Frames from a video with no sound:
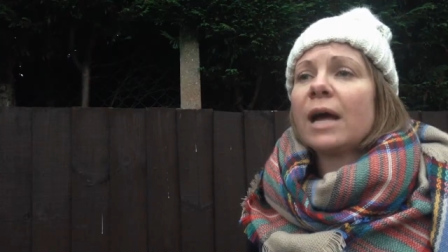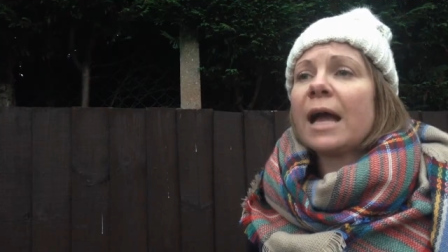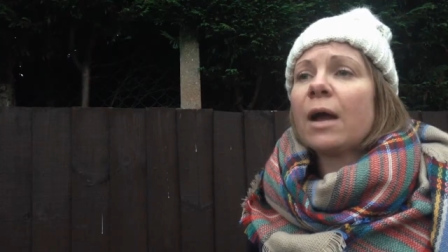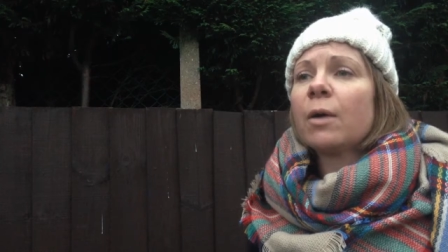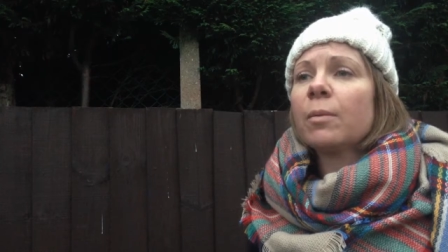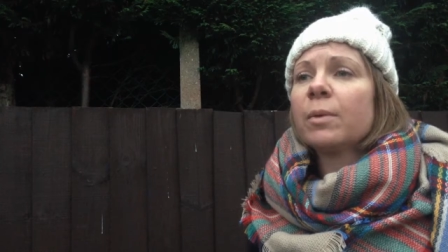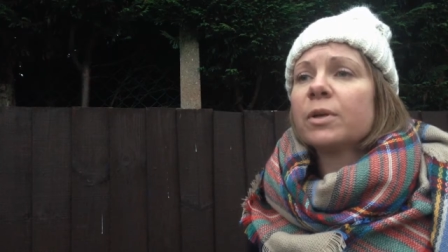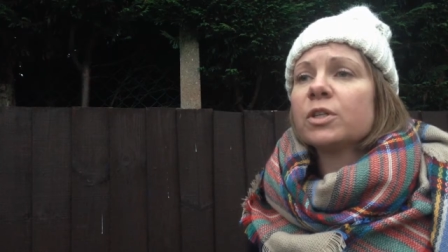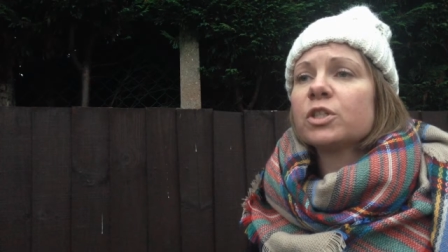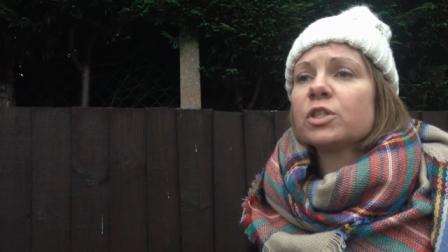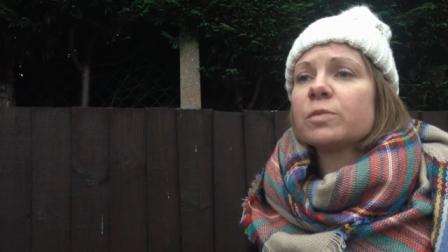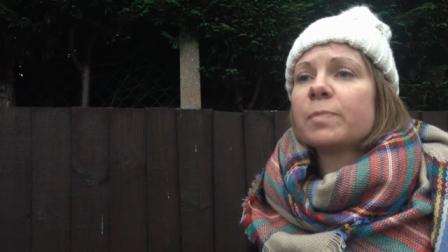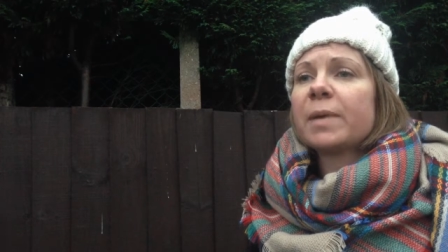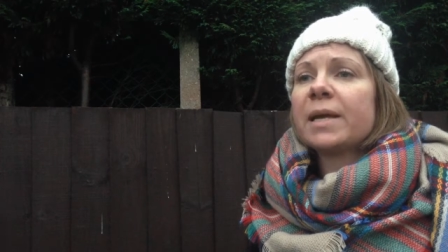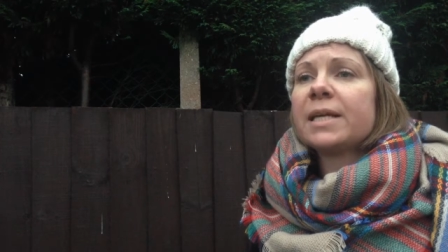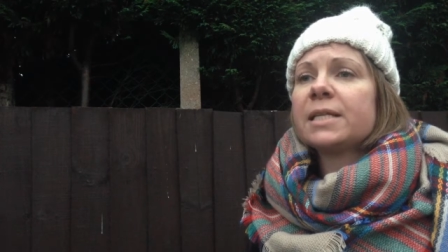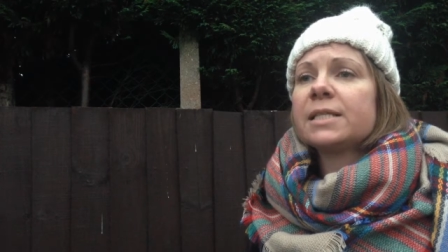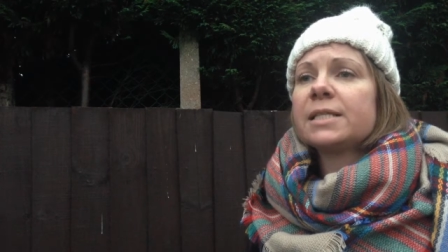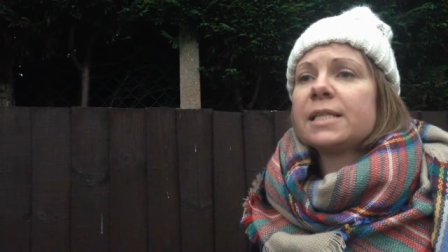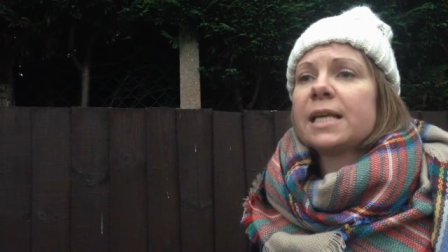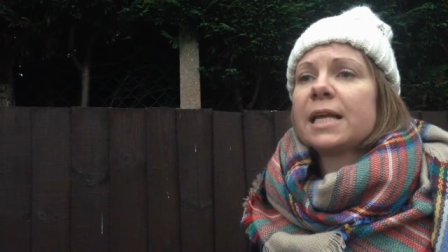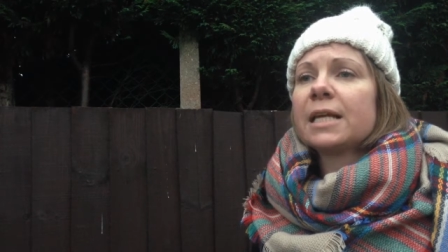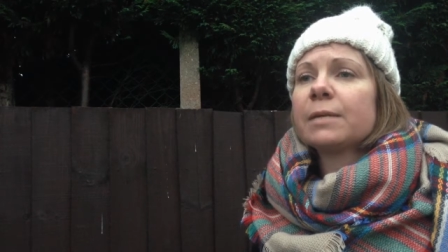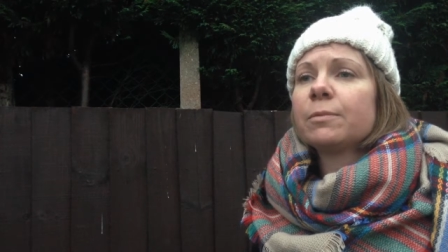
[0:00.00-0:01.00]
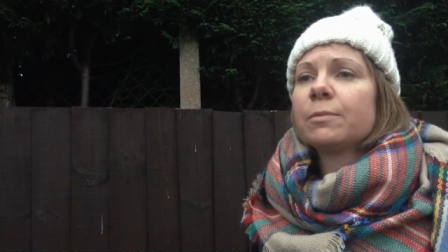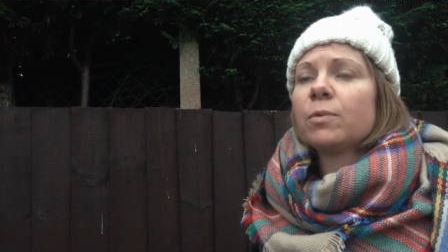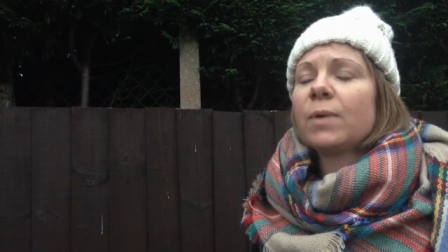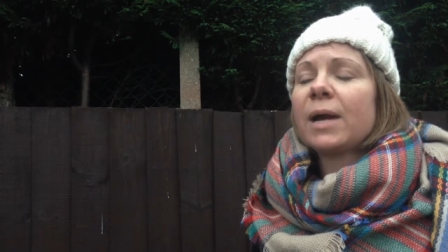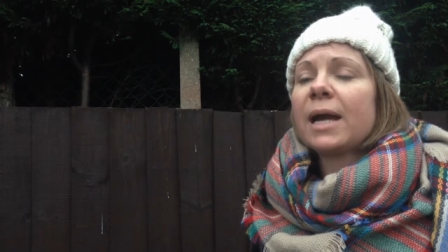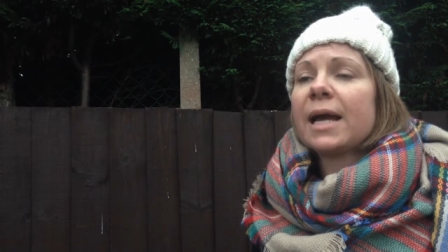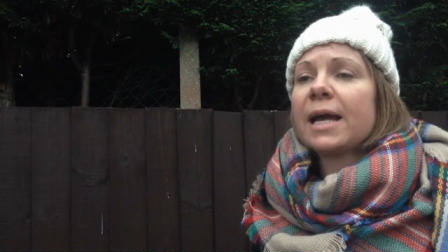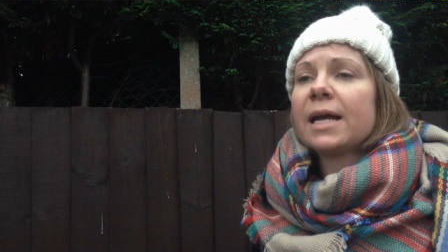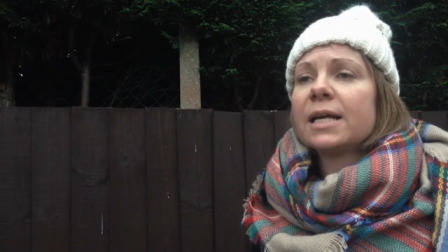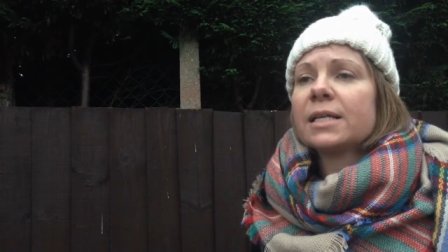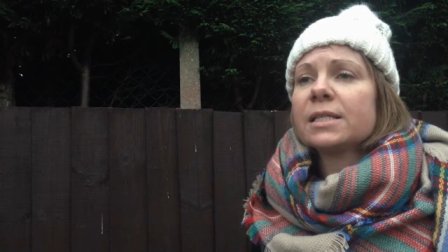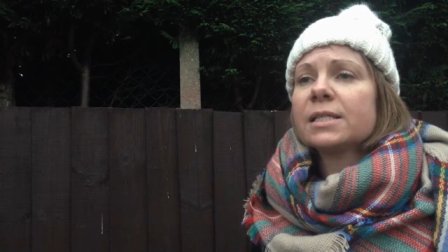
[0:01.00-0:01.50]
or how much space the animal
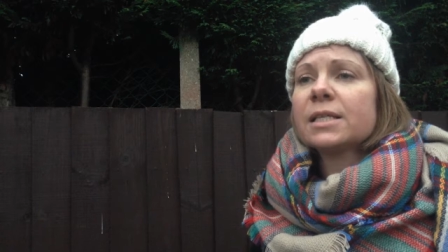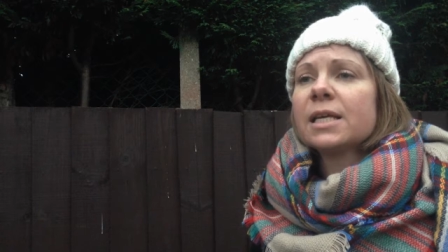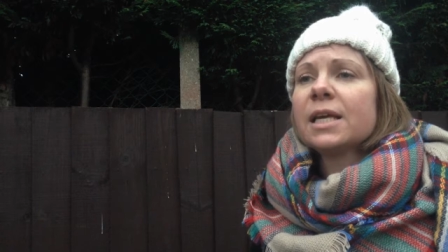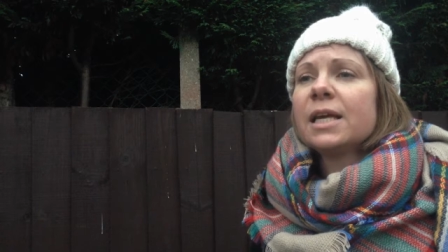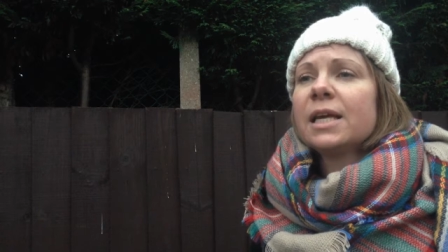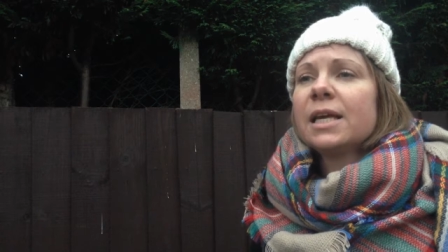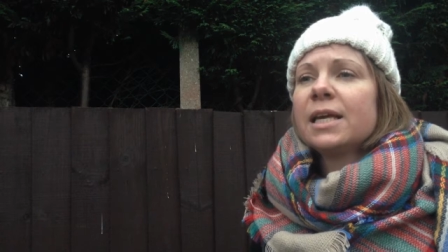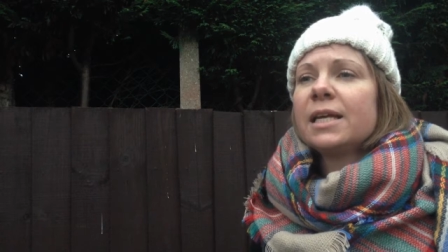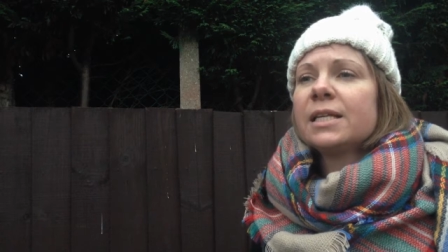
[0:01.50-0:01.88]
has,